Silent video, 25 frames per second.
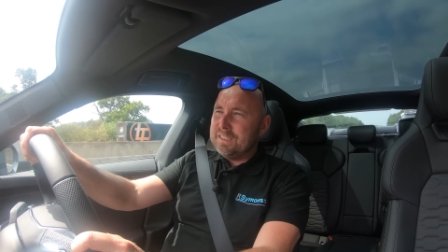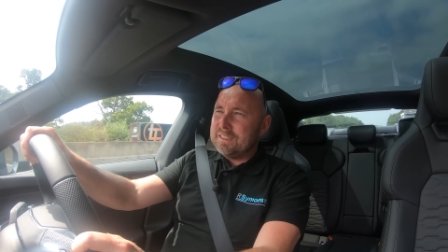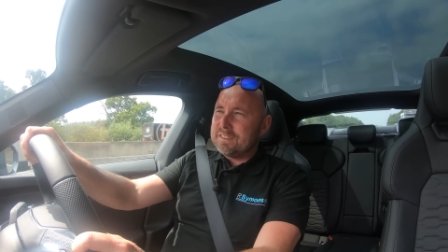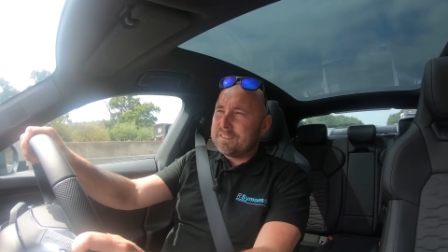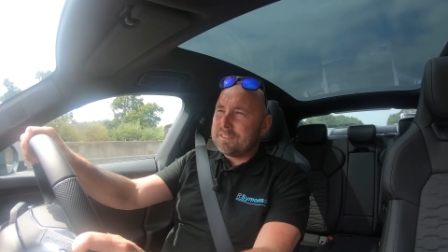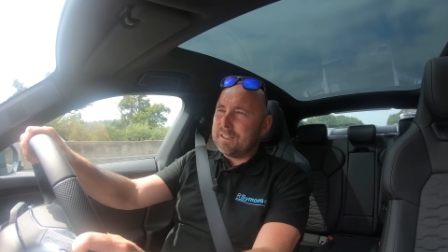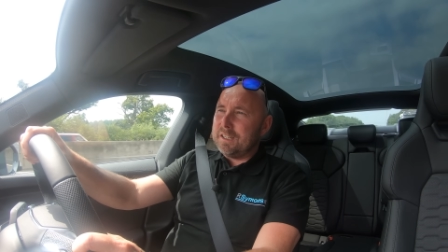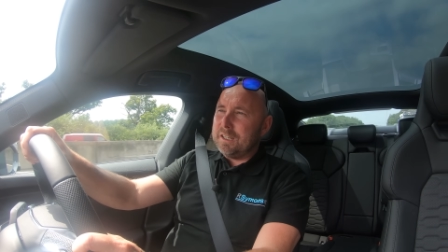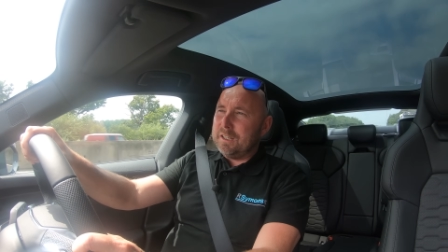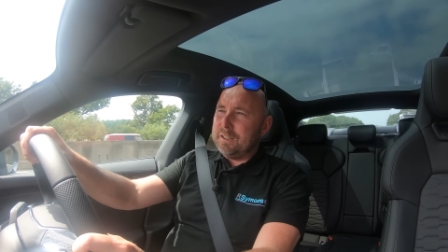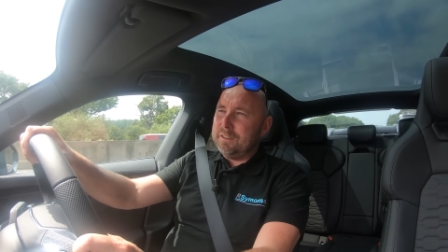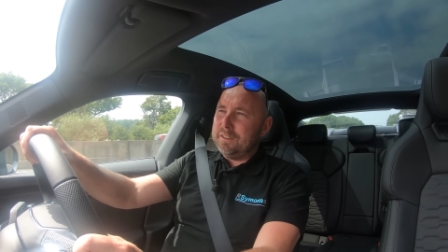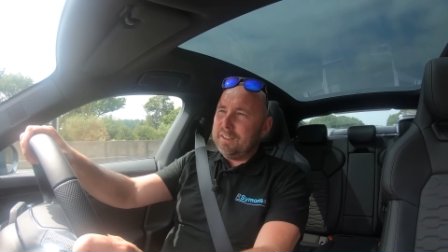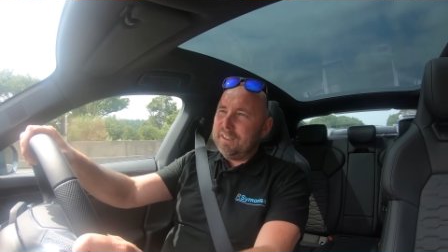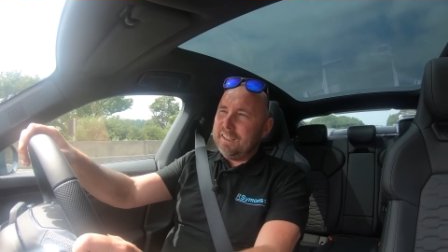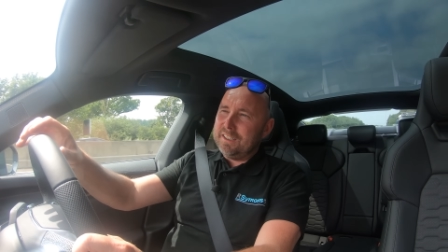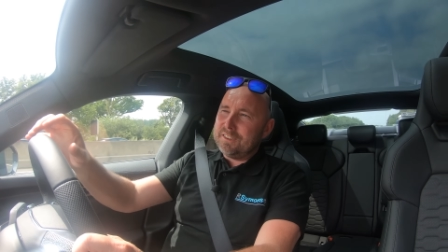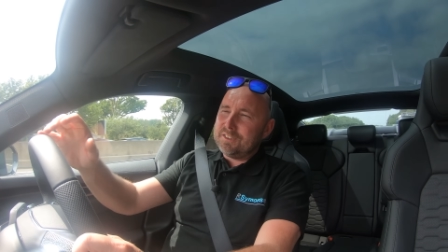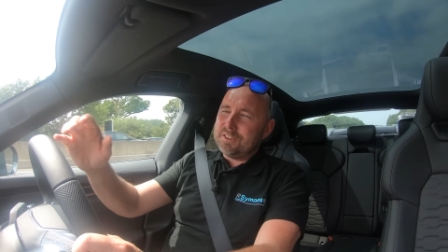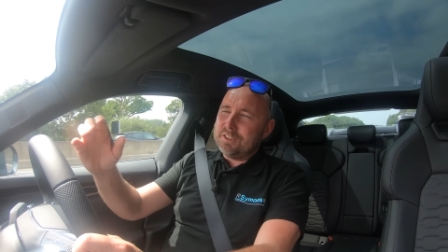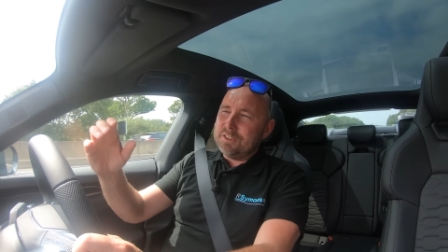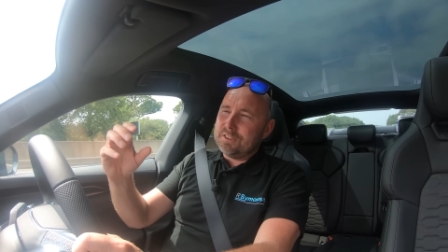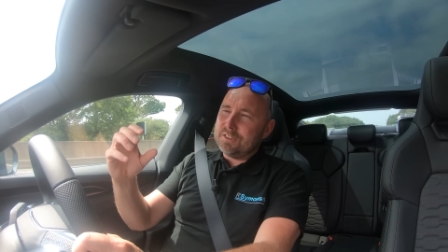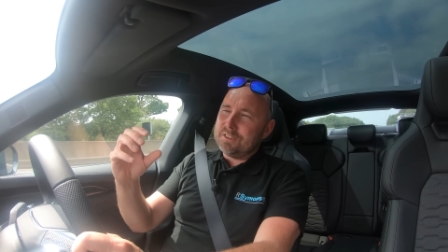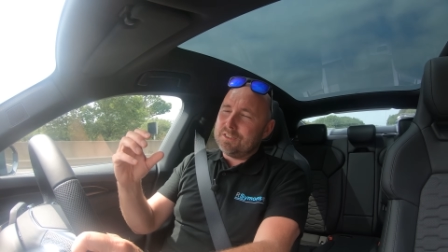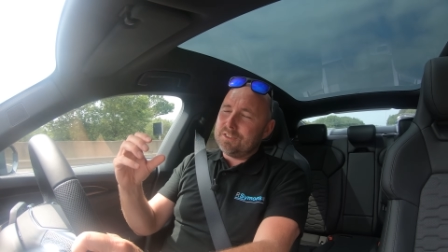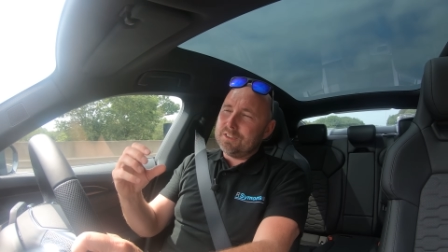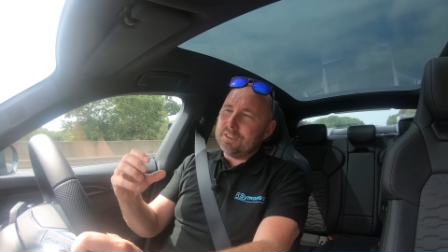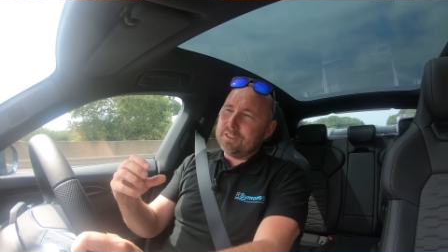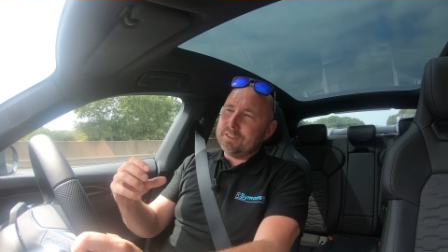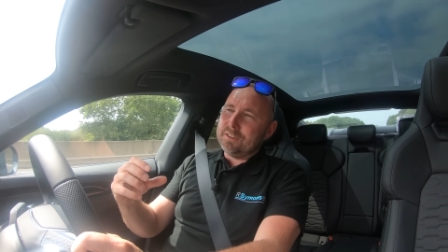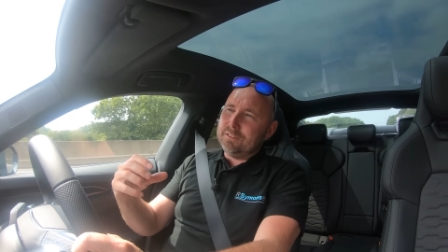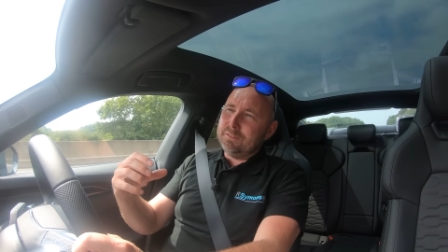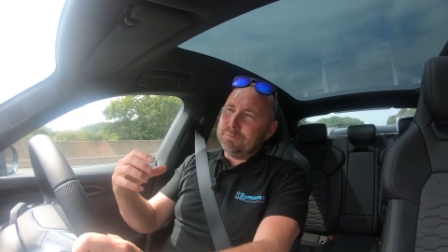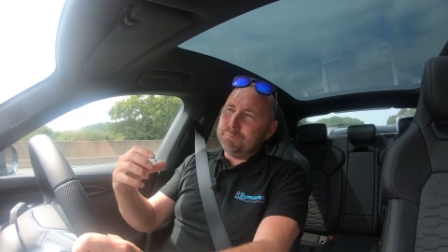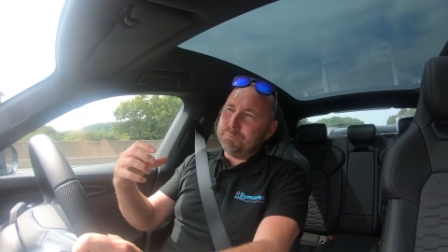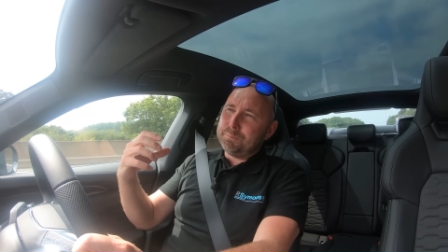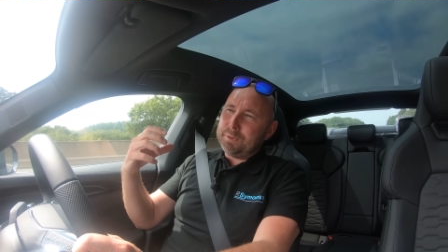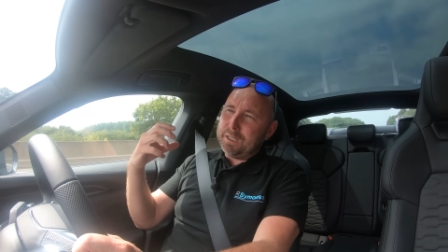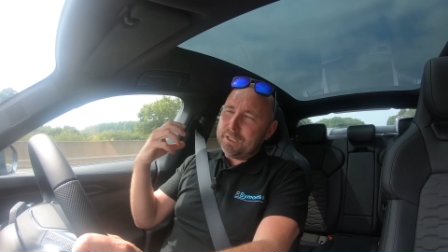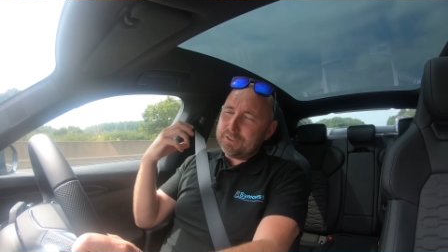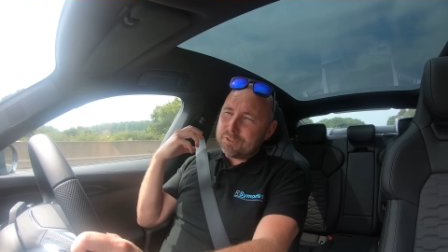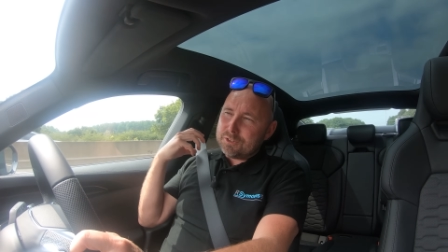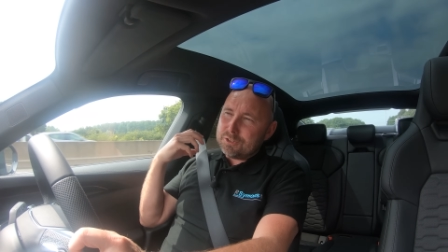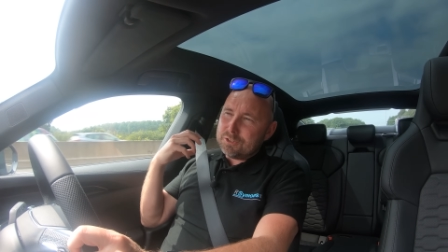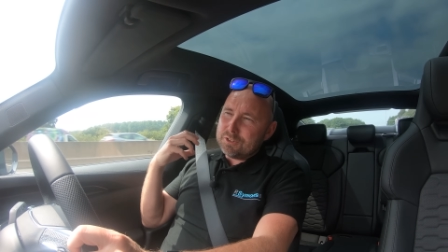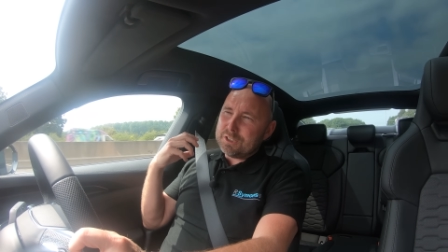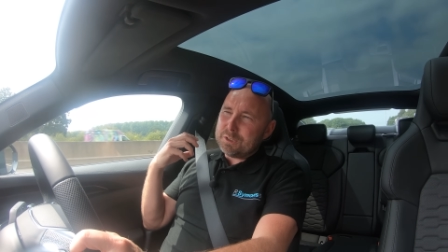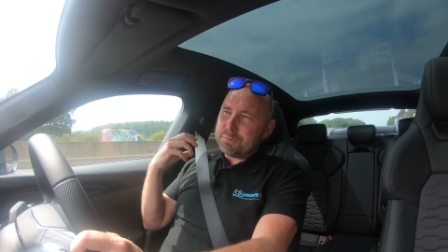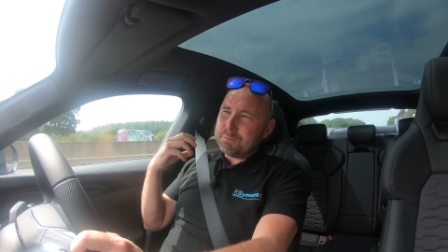So actually as a single
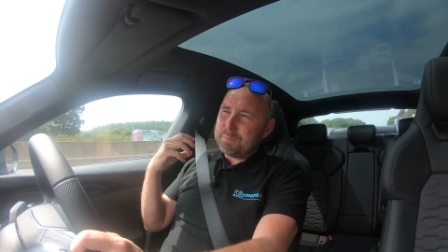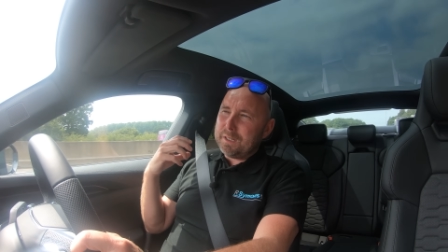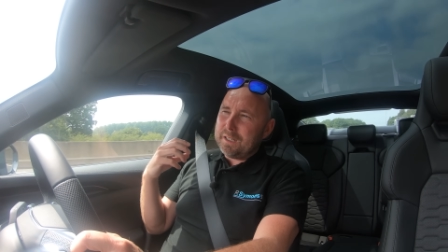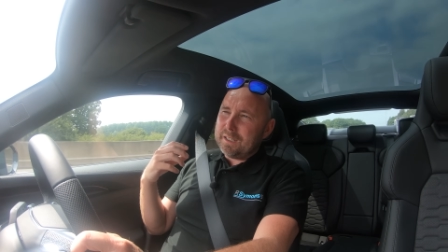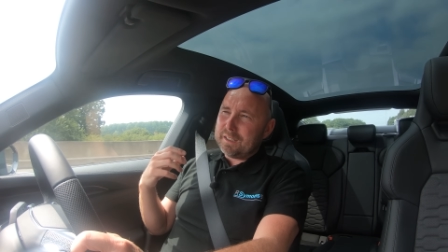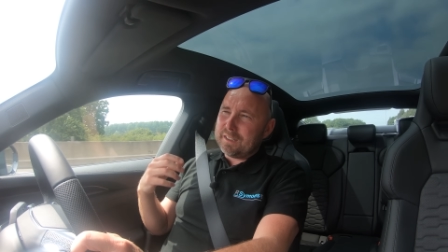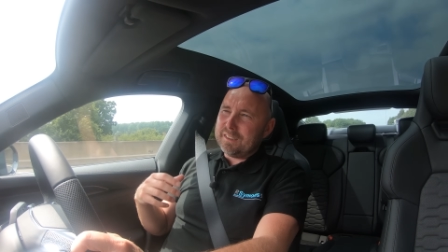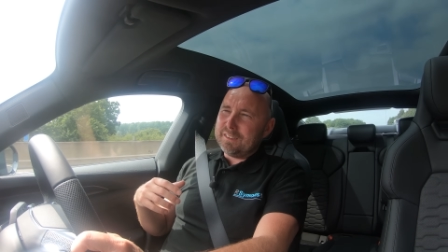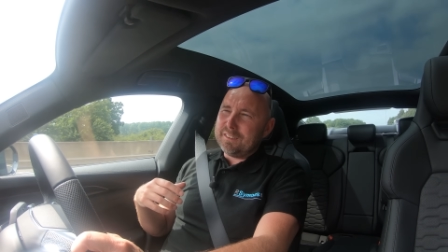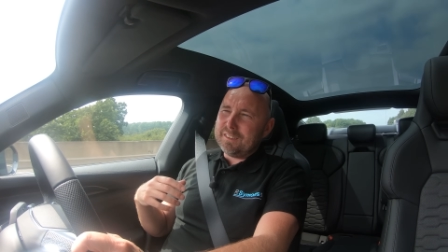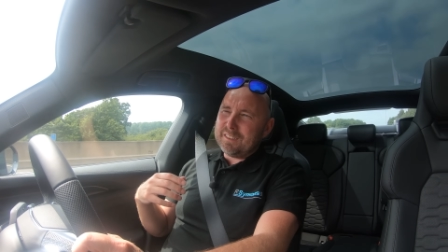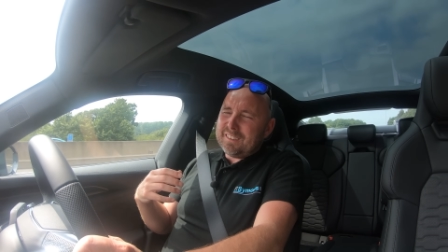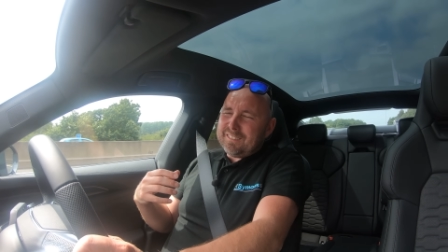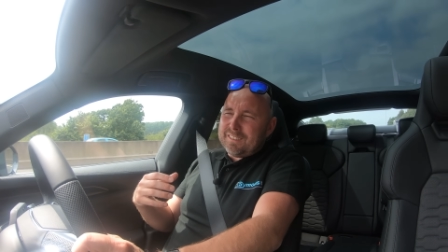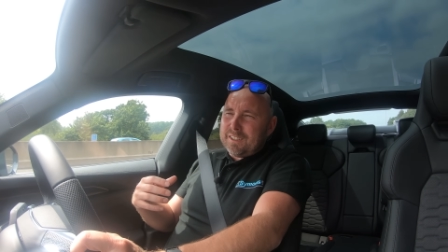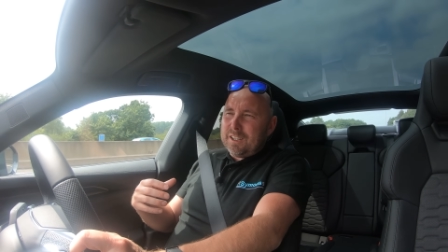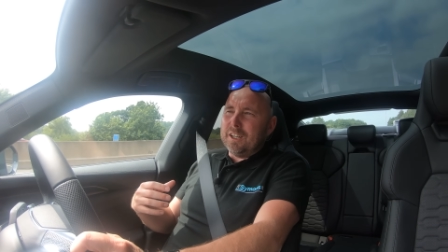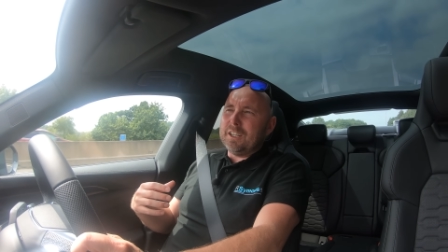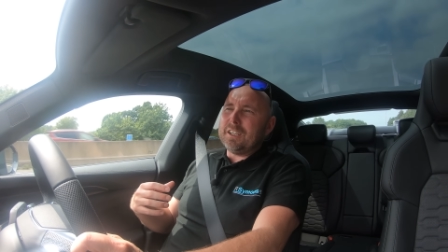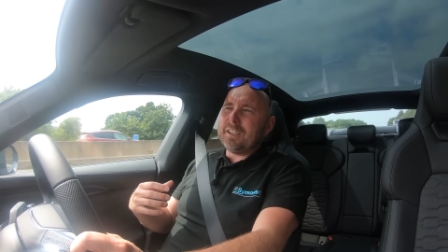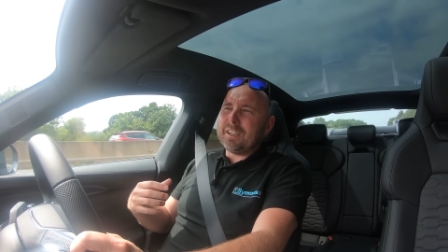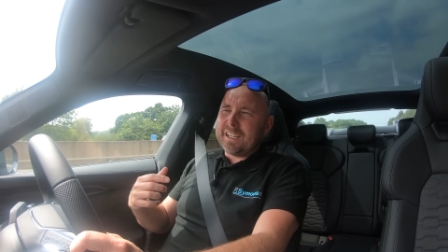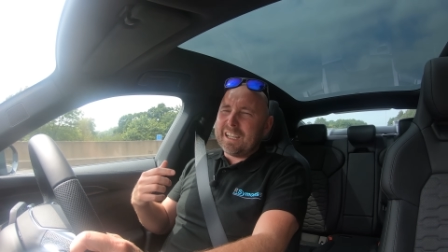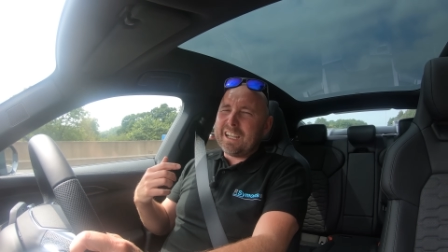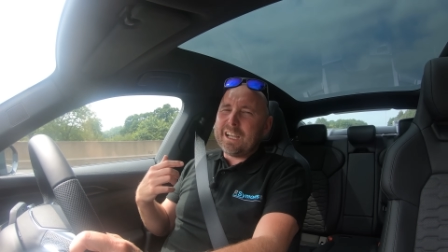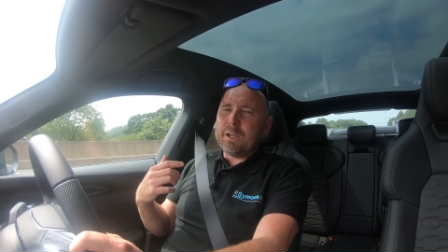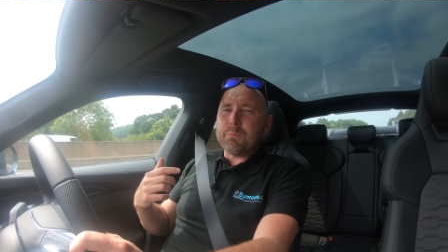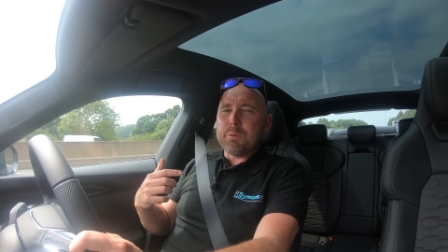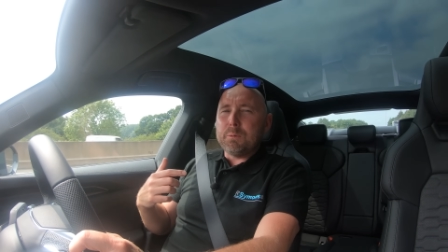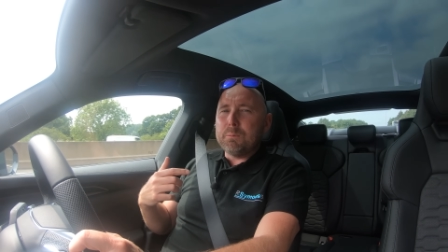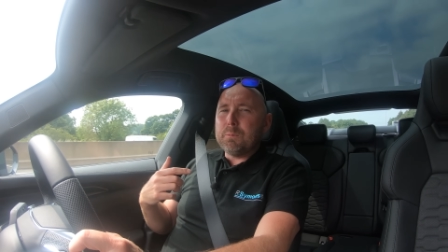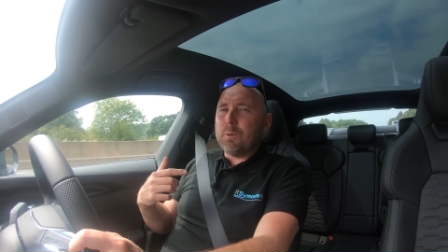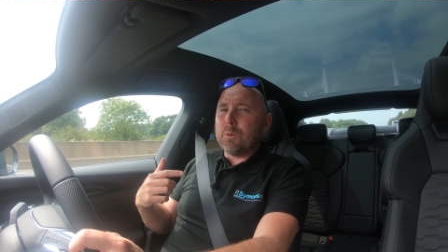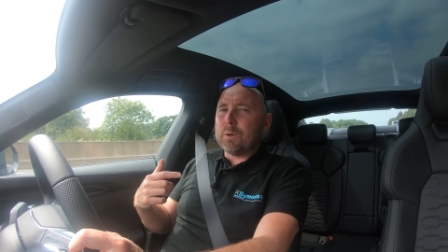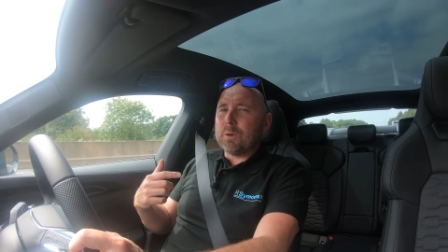passenger in the back it kind of can be more